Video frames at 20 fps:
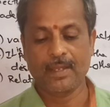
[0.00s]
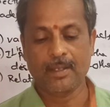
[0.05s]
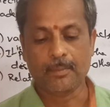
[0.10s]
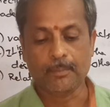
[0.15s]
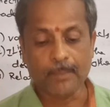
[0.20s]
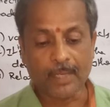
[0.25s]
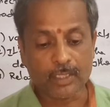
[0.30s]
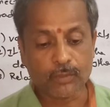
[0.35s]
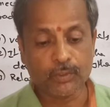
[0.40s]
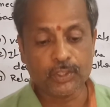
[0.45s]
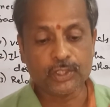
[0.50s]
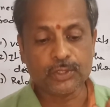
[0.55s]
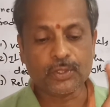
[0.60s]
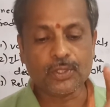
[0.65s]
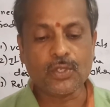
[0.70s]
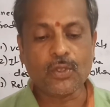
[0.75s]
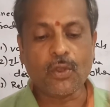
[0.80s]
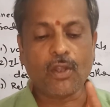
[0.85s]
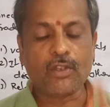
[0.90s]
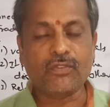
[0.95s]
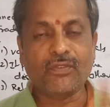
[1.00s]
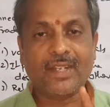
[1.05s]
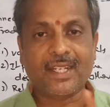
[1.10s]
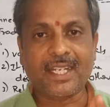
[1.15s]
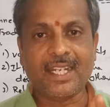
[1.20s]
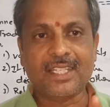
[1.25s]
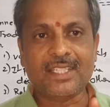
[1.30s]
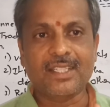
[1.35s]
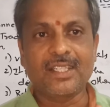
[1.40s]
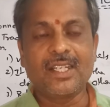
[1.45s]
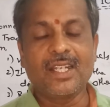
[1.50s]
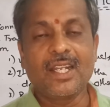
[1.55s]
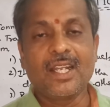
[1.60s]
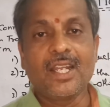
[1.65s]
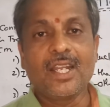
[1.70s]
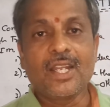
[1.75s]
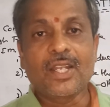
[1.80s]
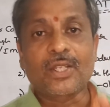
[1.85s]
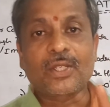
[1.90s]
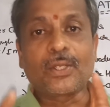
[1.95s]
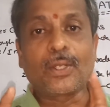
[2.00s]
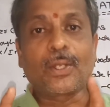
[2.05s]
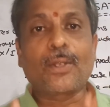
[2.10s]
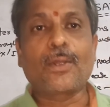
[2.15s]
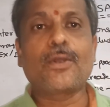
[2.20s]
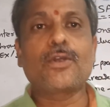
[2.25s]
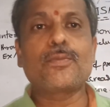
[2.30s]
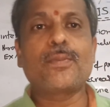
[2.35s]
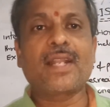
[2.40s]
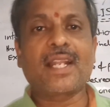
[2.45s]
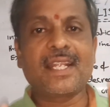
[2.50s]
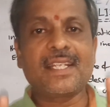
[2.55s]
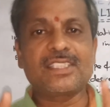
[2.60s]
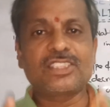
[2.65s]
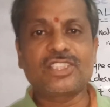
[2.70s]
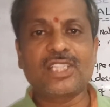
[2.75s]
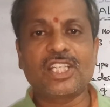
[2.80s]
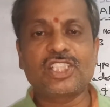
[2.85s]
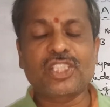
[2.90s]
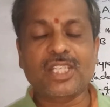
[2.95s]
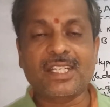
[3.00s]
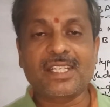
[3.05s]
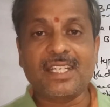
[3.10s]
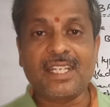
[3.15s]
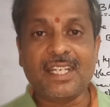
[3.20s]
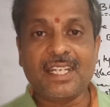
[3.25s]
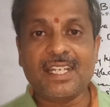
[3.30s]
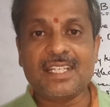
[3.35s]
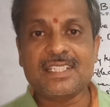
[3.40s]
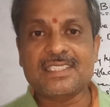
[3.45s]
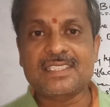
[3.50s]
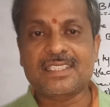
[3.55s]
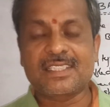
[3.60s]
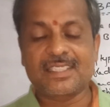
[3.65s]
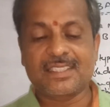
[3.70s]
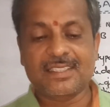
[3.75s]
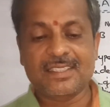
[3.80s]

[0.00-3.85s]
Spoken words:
But we should not forget, globalization is